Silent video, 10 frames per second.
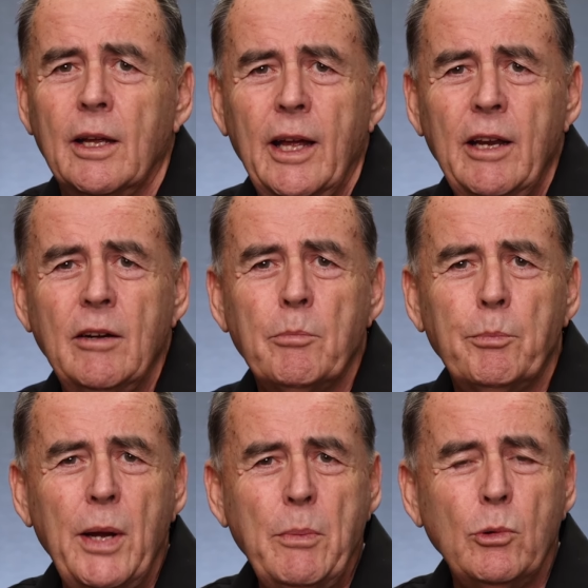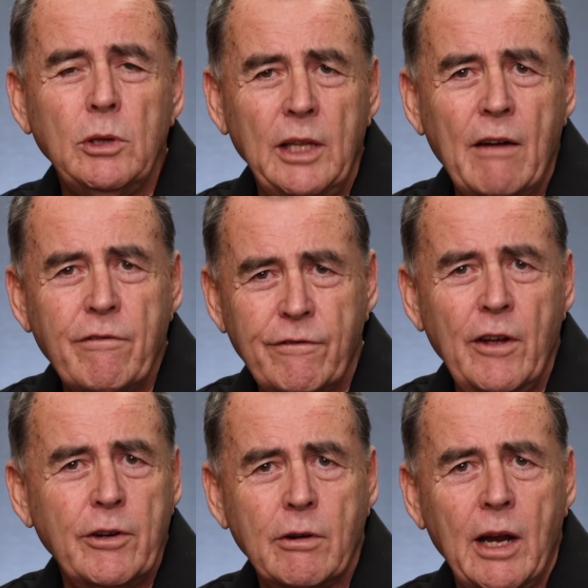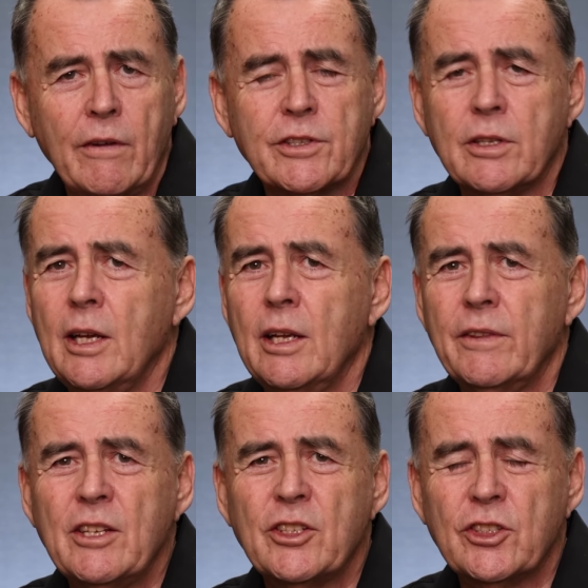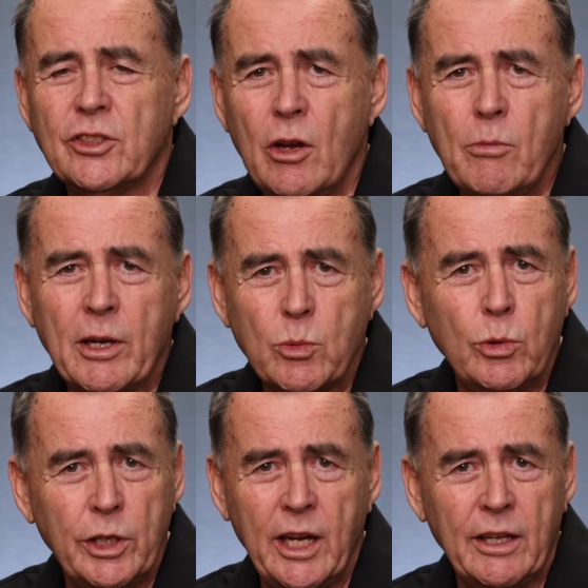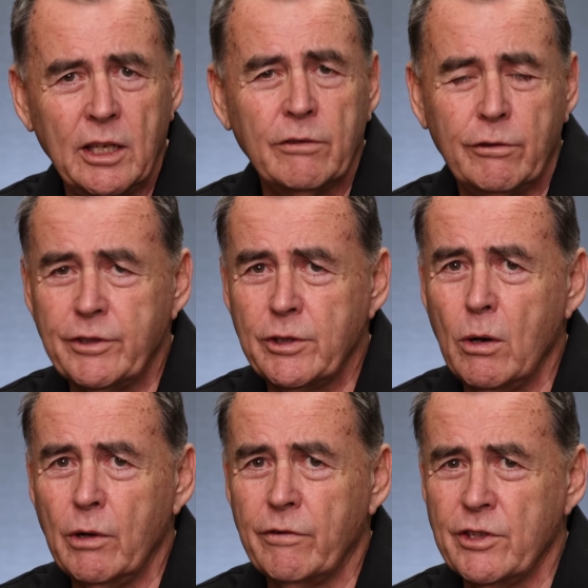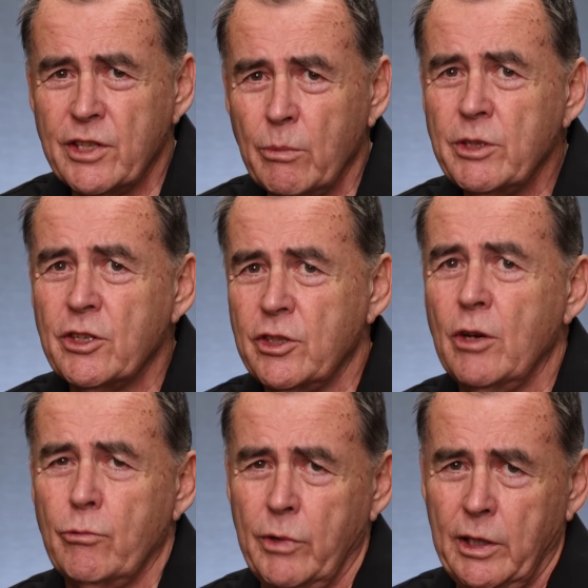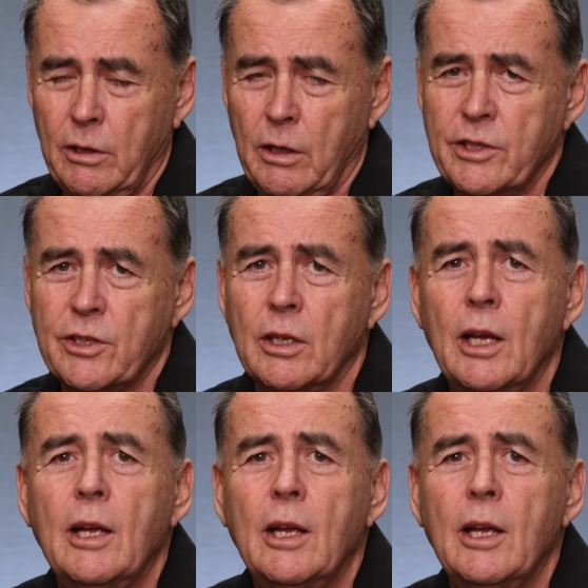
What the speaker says: And people love photographs. There's so much work out there for photographers that we just don't realise.